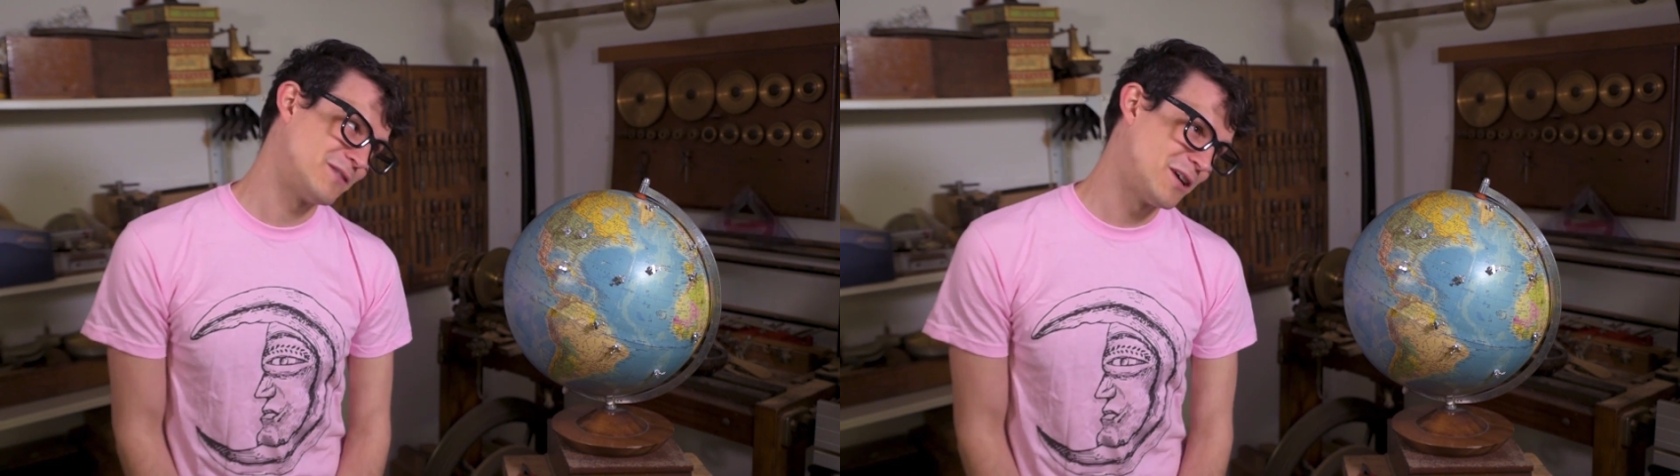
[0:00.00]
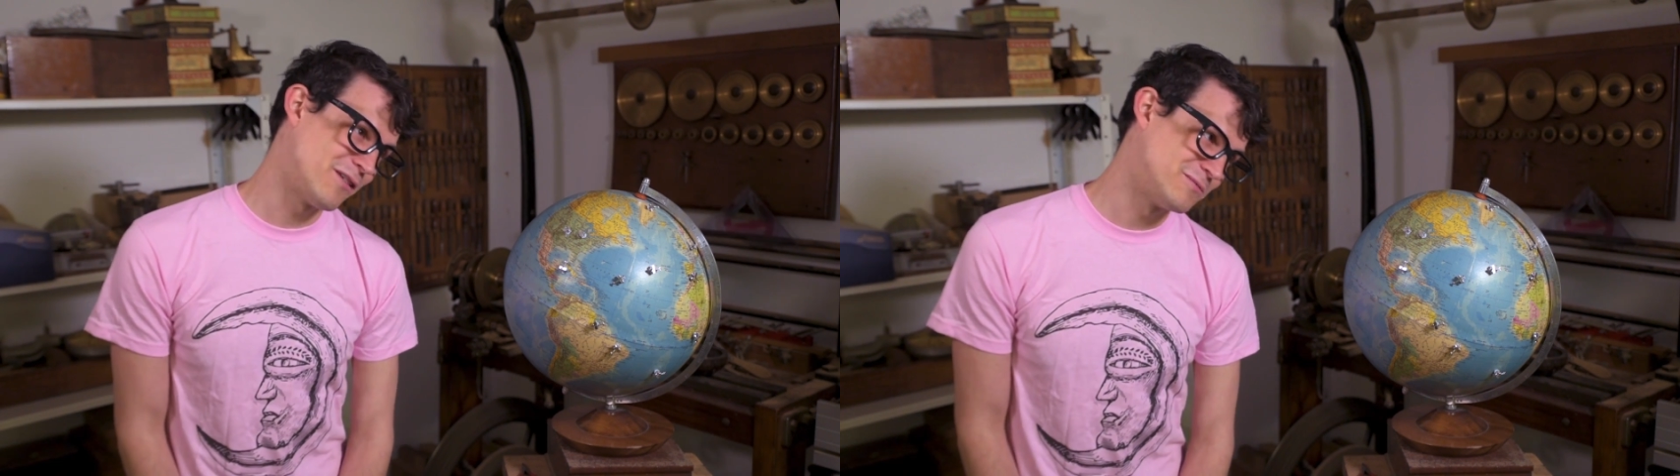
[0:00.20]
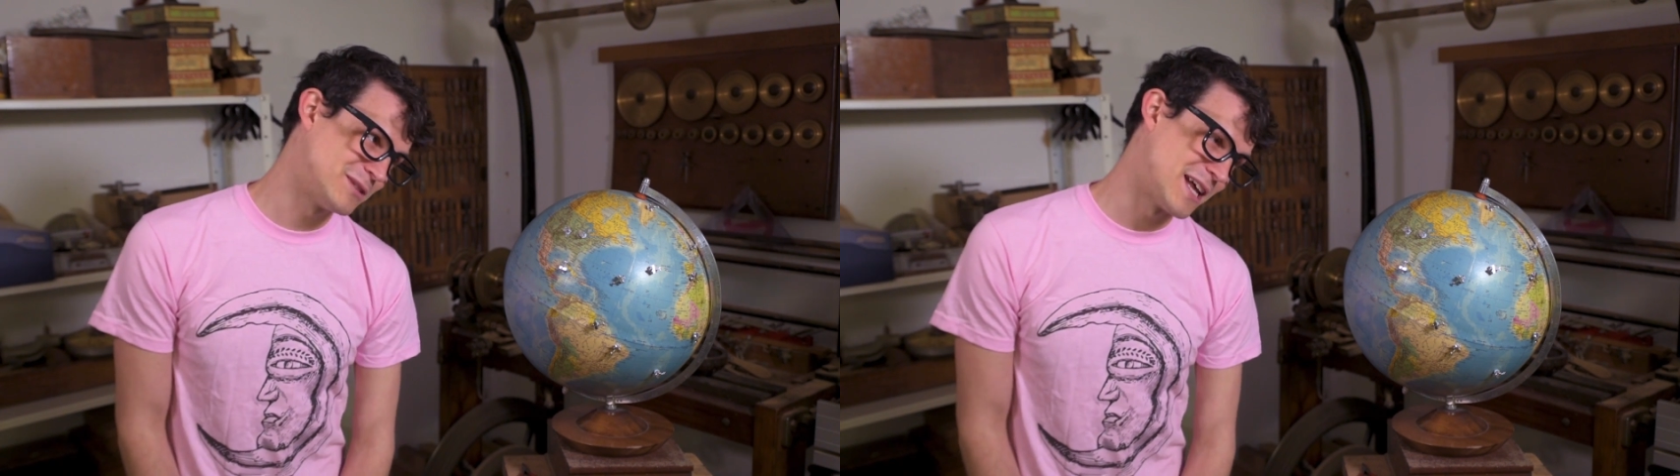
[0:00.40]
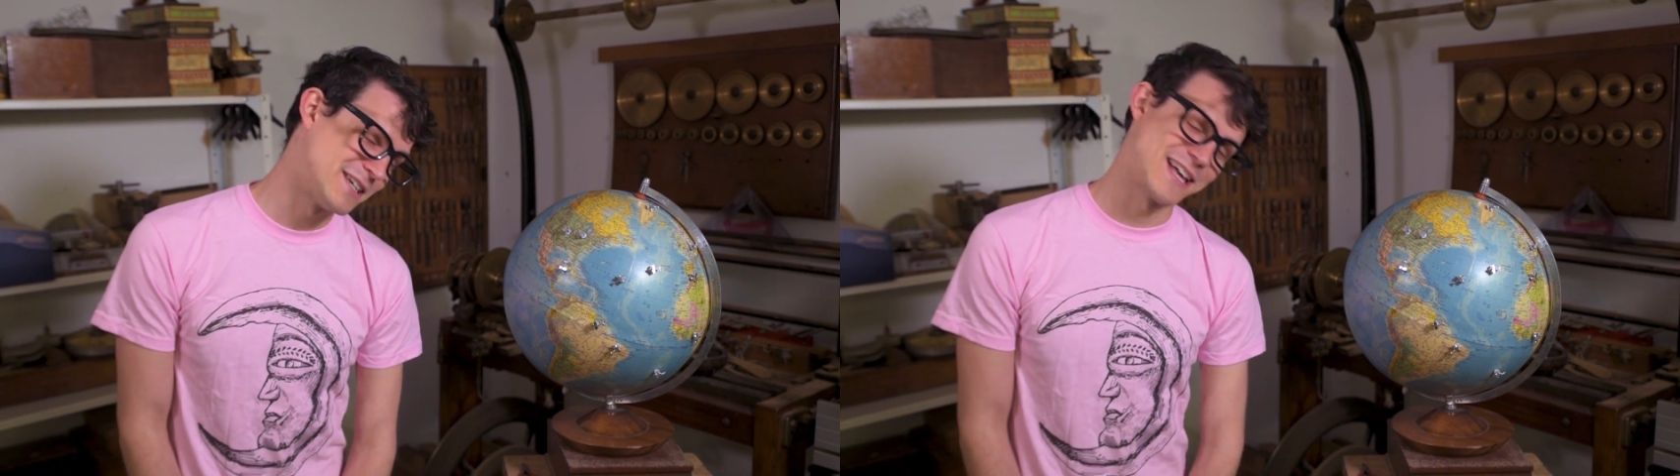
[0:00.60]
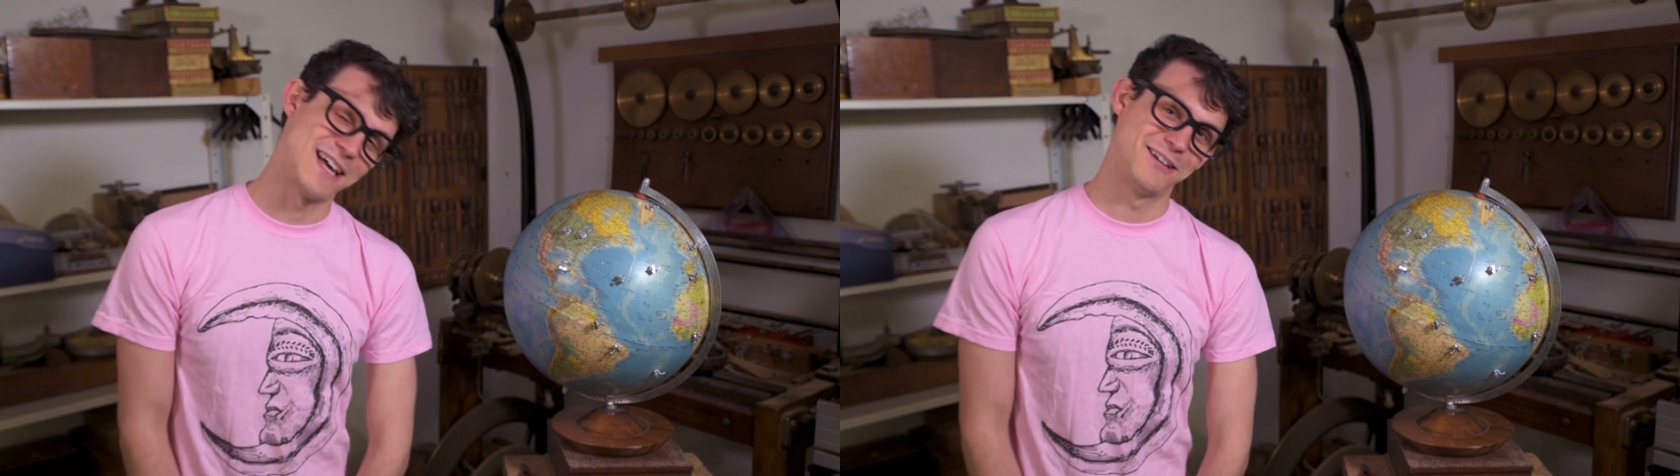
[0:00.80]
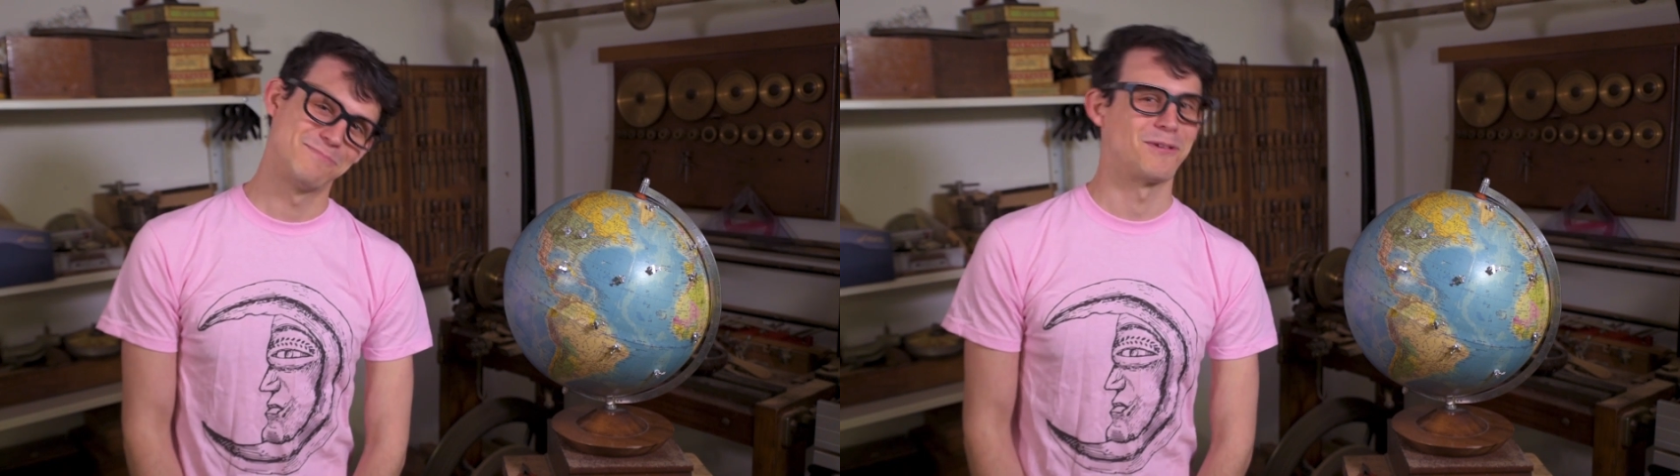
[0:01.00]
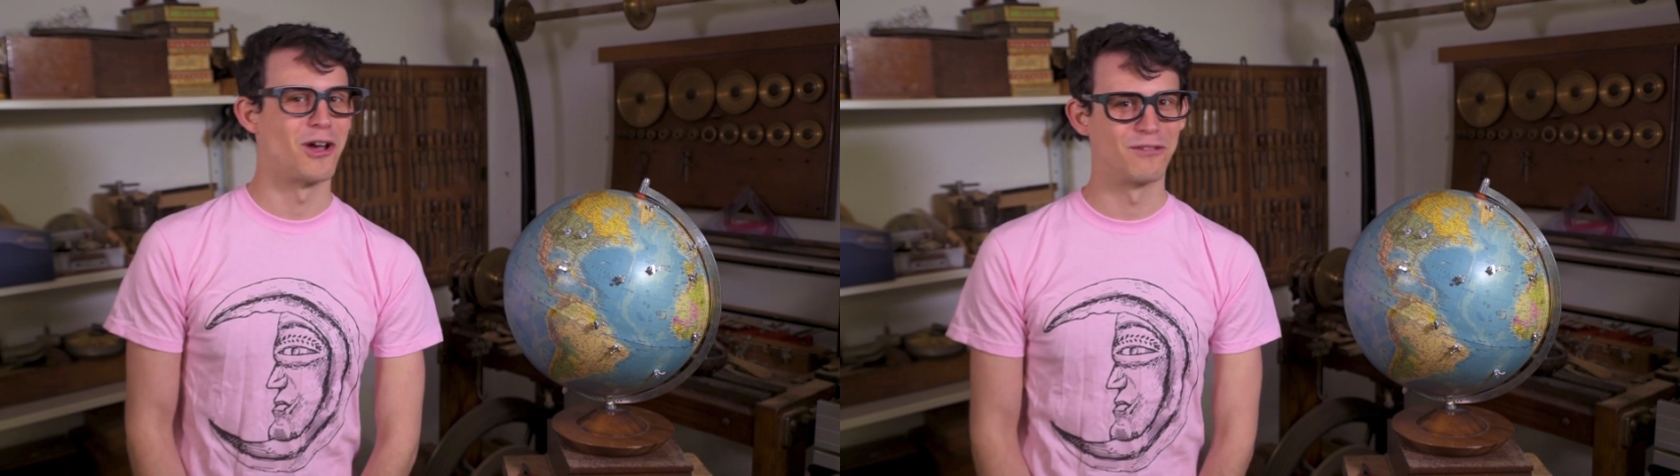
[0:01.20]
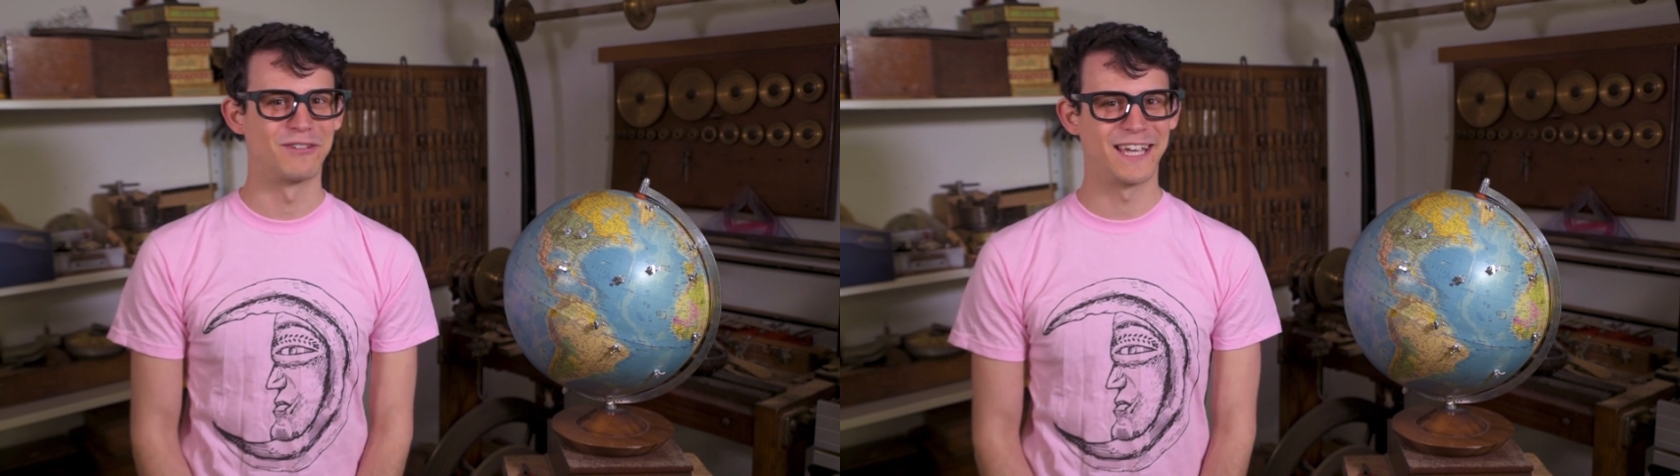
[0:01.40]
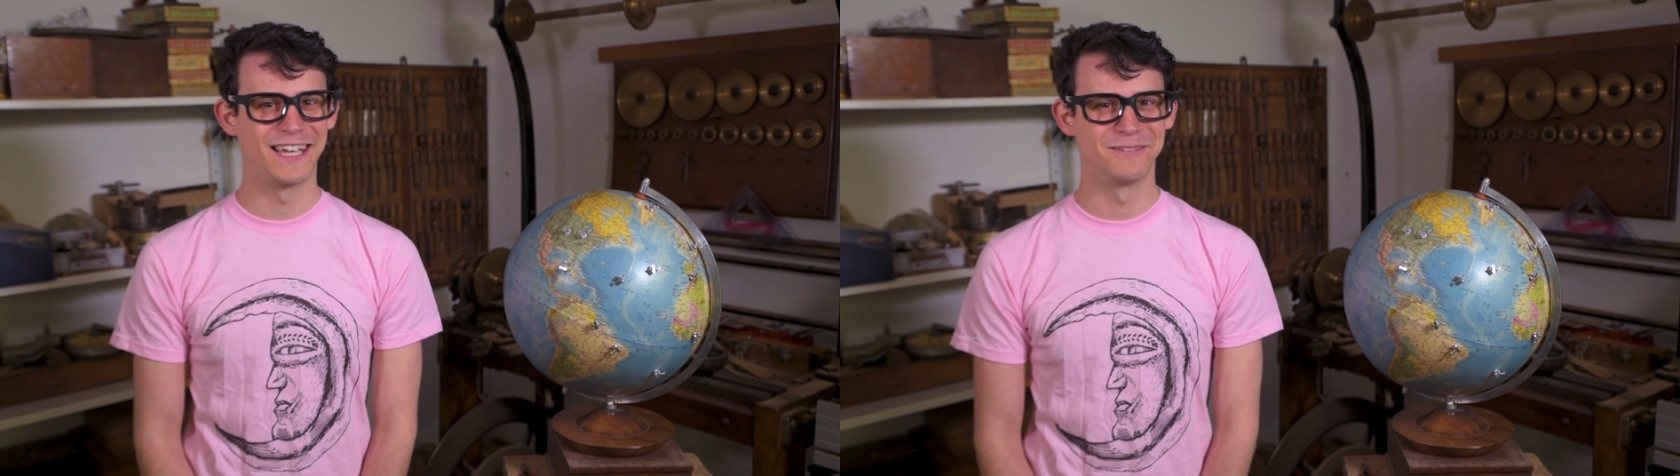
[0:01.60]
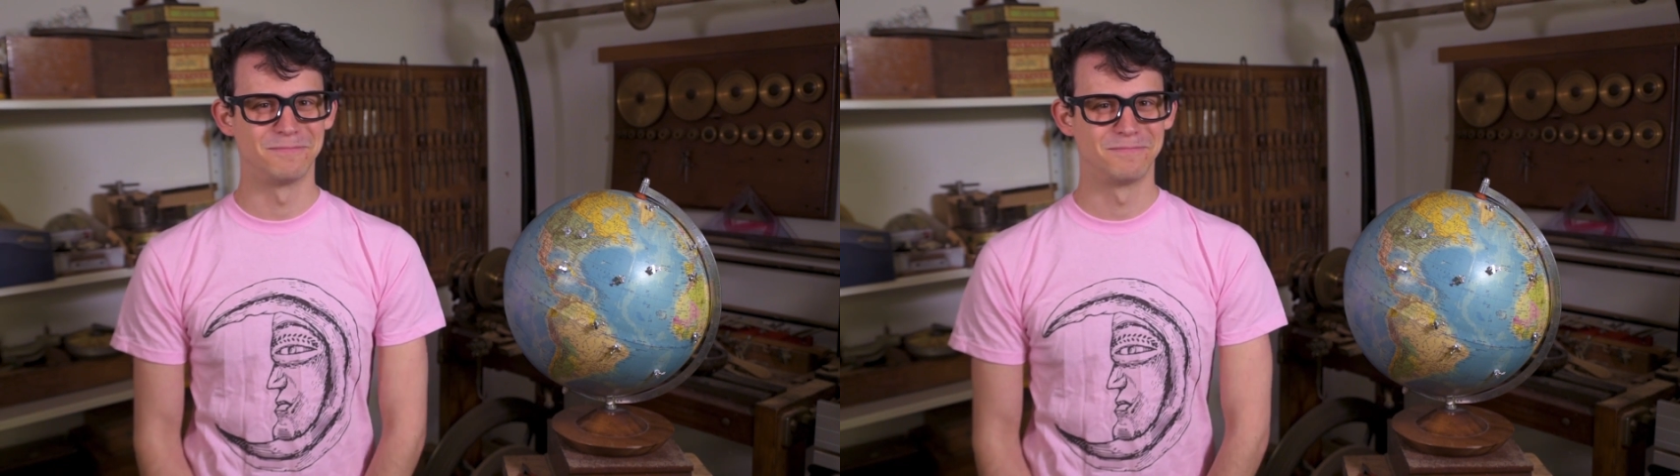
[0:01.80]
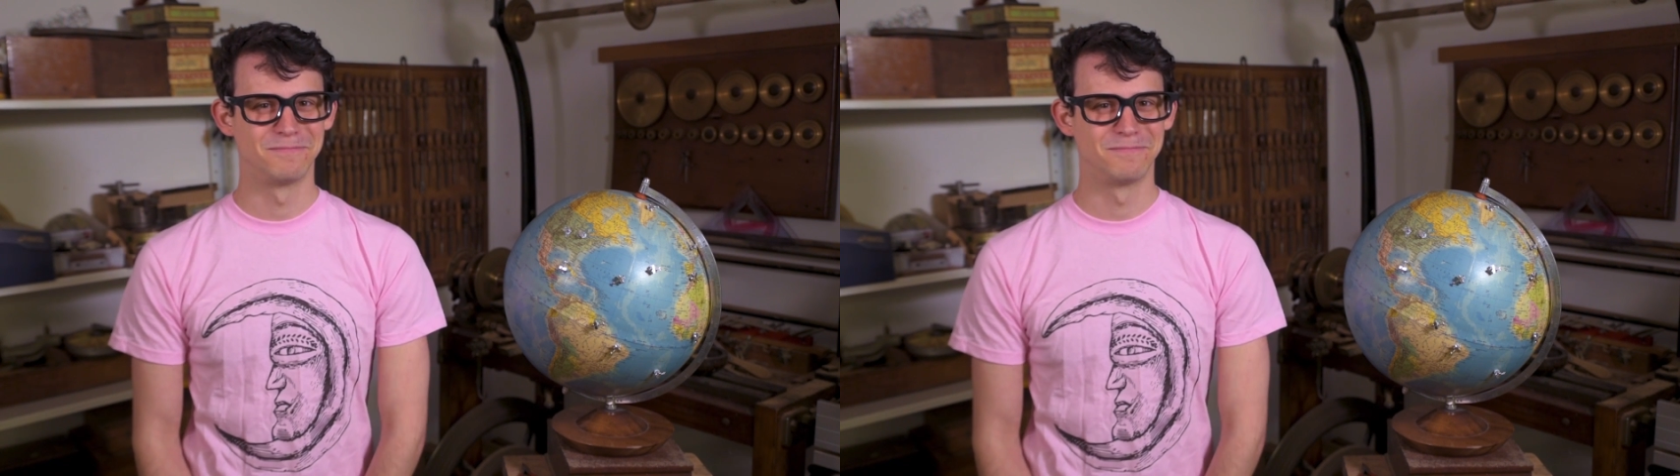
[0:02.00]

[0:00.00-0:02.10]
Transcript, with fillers: video from 1010 over here.